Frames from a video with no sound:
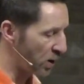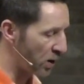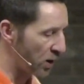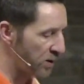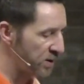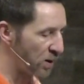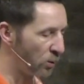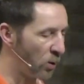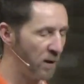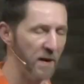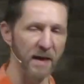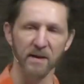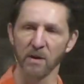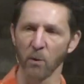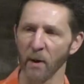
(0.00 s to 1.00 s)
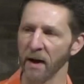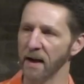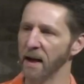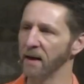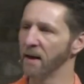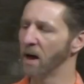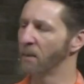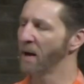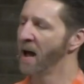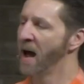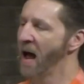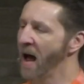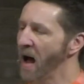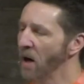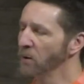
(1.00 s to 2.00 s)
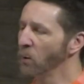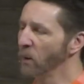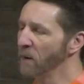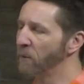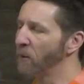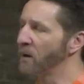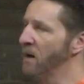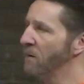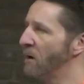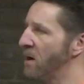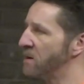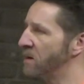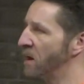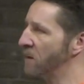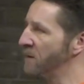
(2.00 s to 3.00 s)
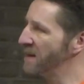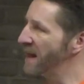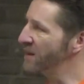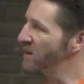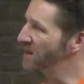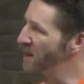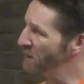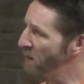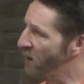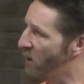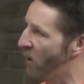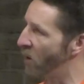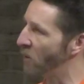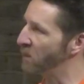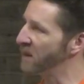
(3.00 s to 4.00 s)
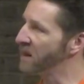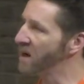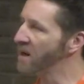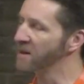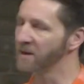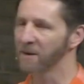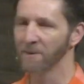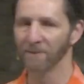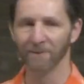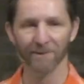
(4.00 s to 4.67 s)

to hurt someone, that's the way it ended up? How do we forgive ourselves? And that's difficult because